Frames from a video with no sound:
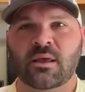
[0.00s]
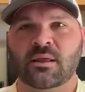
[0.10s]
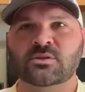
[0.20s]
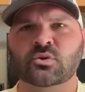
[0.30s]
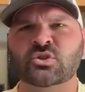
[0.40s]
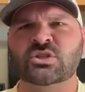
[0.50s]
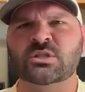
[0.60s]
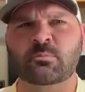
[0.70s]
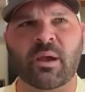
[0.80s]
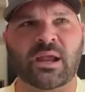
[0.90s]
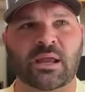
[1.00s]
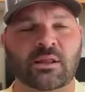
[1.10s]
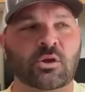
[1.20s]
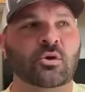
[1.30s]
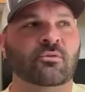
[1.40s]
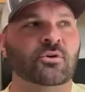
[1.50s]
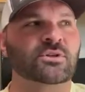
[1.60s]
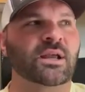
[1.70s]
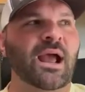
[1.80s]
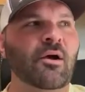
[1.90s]
This little speck in the universe.
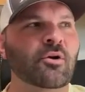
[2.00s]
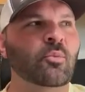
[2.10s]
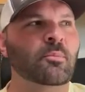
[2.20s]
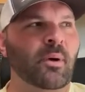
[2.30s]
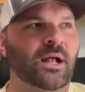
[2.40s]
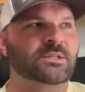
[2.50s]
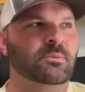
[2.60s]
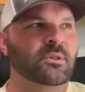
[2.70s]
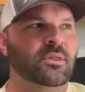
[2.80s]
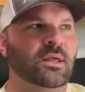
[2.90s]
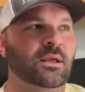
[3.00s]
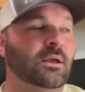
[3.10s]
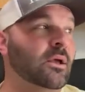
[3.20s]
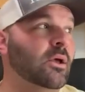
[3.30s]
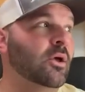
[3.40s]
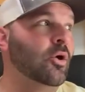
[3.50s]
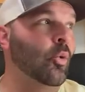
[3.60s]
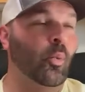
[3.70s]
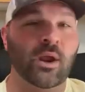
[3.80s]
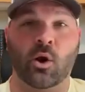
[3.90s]
Like, how could we possibly think
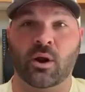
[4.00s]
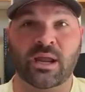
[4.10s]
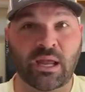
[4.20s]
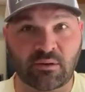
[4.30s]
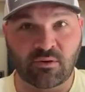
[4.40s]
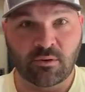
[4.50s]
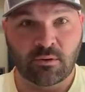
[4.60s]
we are it?